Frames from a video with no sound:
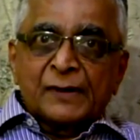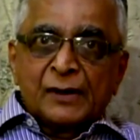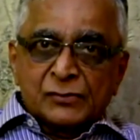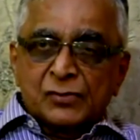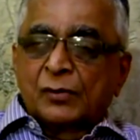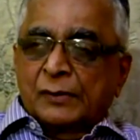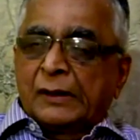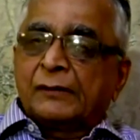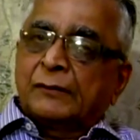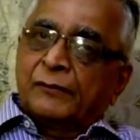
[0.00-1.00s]

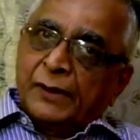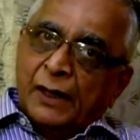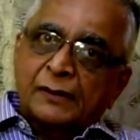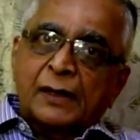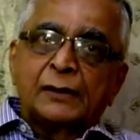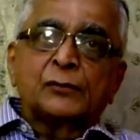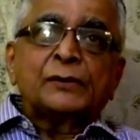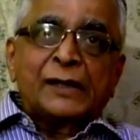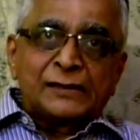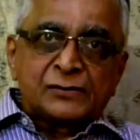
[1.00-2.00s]
So we are trying to
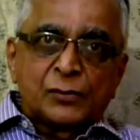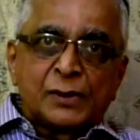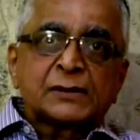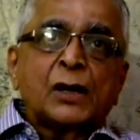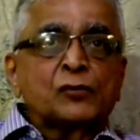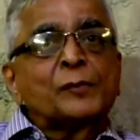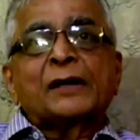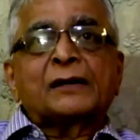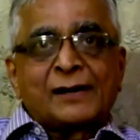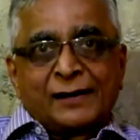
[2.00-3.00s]
teach students how to
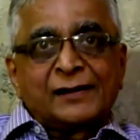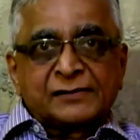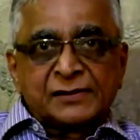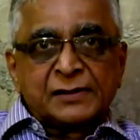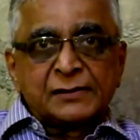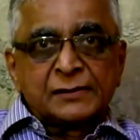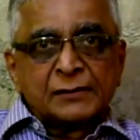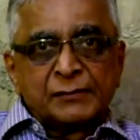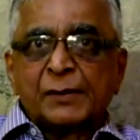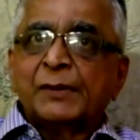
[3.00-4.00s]
make correct decisions,
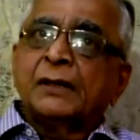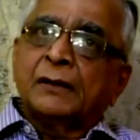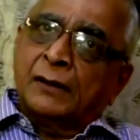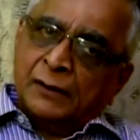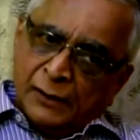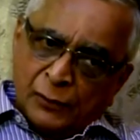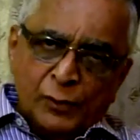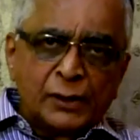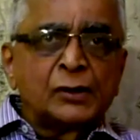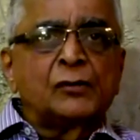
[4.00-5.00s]
maybe
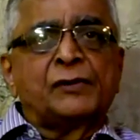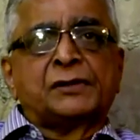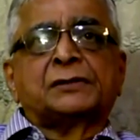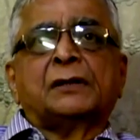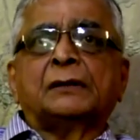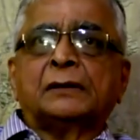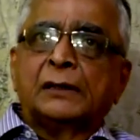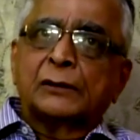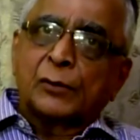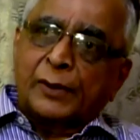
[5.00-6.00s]
including innovation,
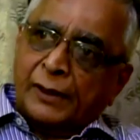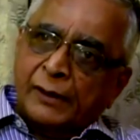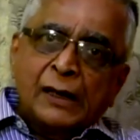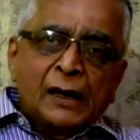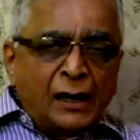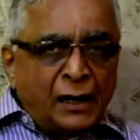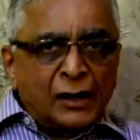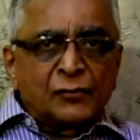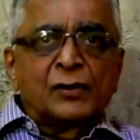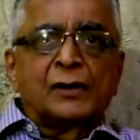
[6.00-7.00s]
including
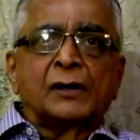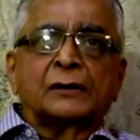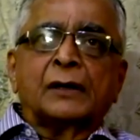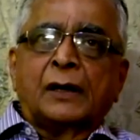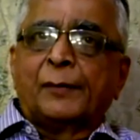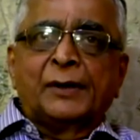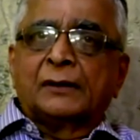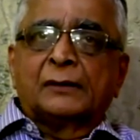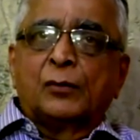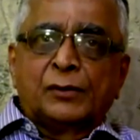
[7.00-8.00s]
hard work. I
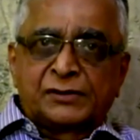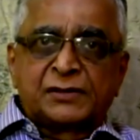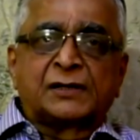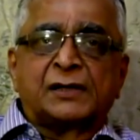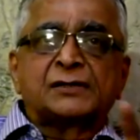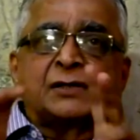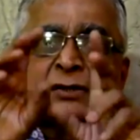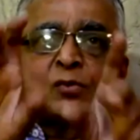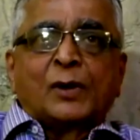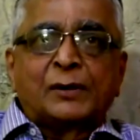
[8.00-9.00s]
mean, no decision is
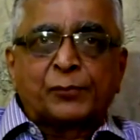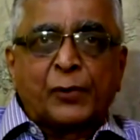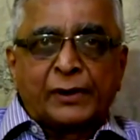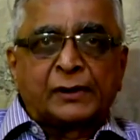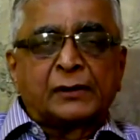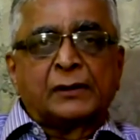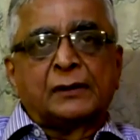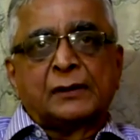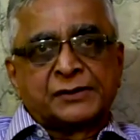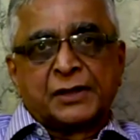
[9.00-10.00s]
just one point
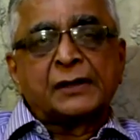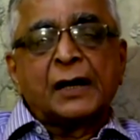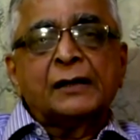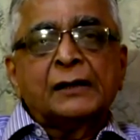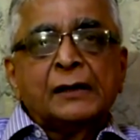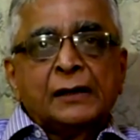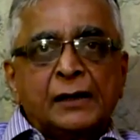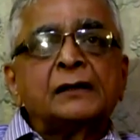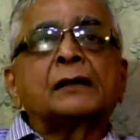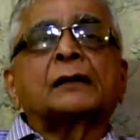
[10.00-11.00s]
agenda.
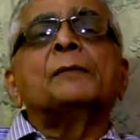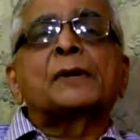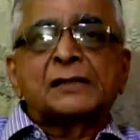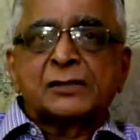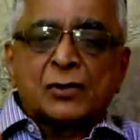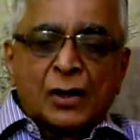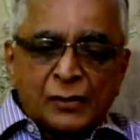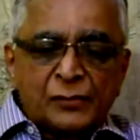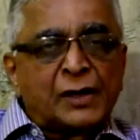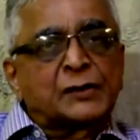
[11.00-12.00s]
It comprises
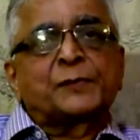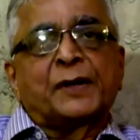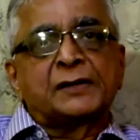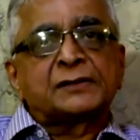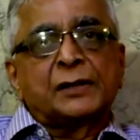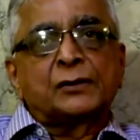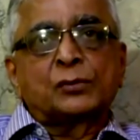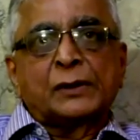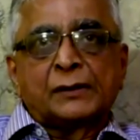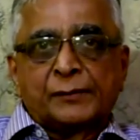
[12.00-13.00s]
all your experience
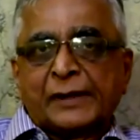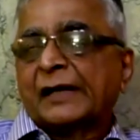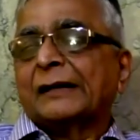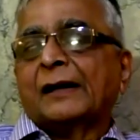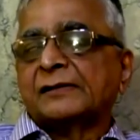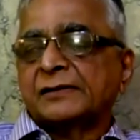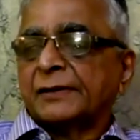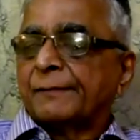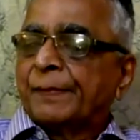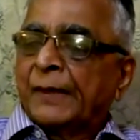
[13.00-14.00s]
into that, making that
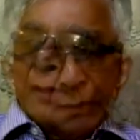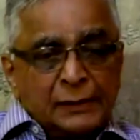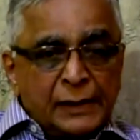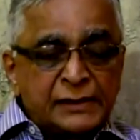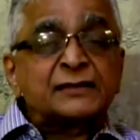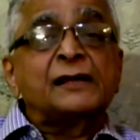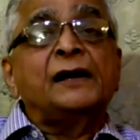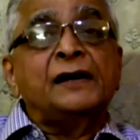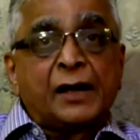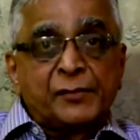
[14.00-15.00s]
decision. Like Skill
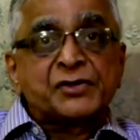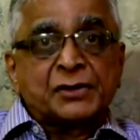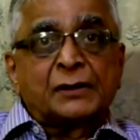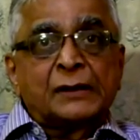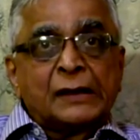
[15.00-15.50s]
India Mission.